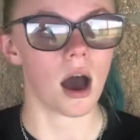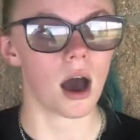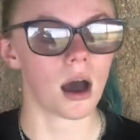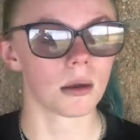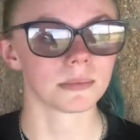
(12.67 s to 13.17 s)

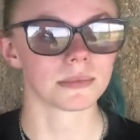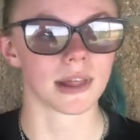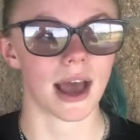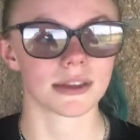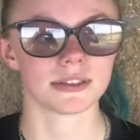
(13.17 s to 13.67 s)

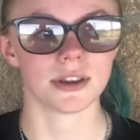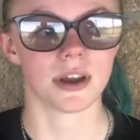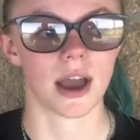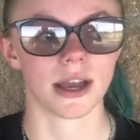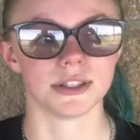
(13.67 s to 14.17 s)
Last
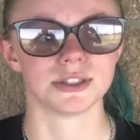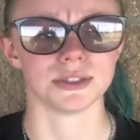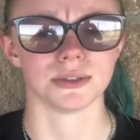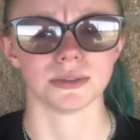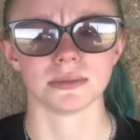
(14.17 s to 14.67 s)
year I'd
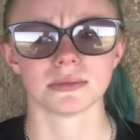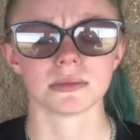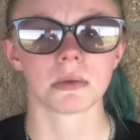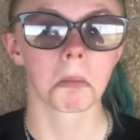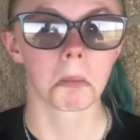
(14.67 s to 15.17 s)
shoot
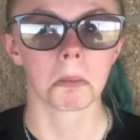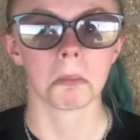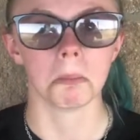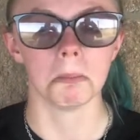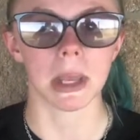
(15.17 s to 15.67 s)

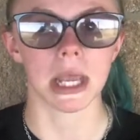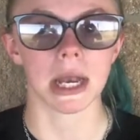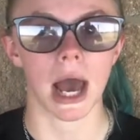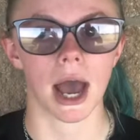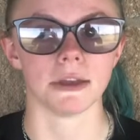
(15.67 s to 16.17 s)

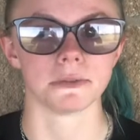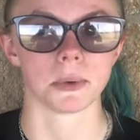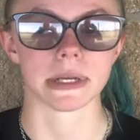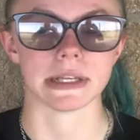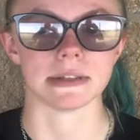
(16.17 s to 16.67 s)
mid-high
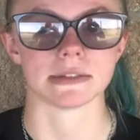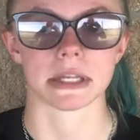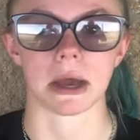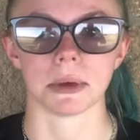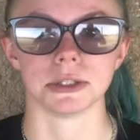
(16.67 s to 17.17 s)
40s, and
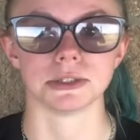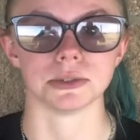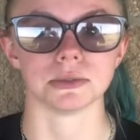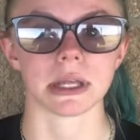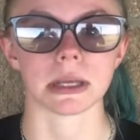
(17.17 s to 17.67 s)
now I
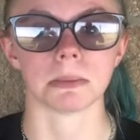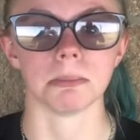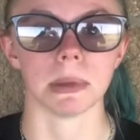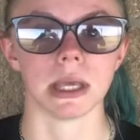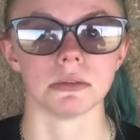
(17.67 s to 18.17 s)
shoot like
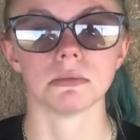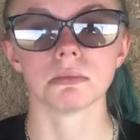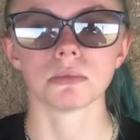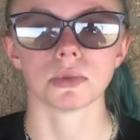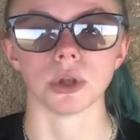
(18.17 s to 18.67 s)

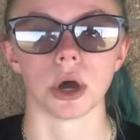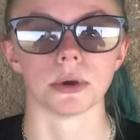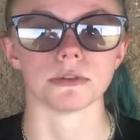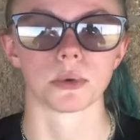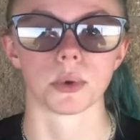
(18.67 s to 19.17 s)

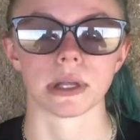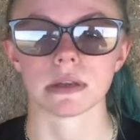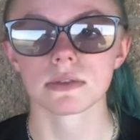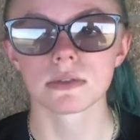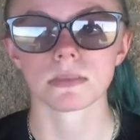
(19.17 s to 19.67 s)
mid-lower
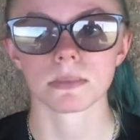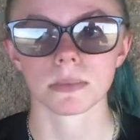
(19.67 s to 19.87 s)
40s.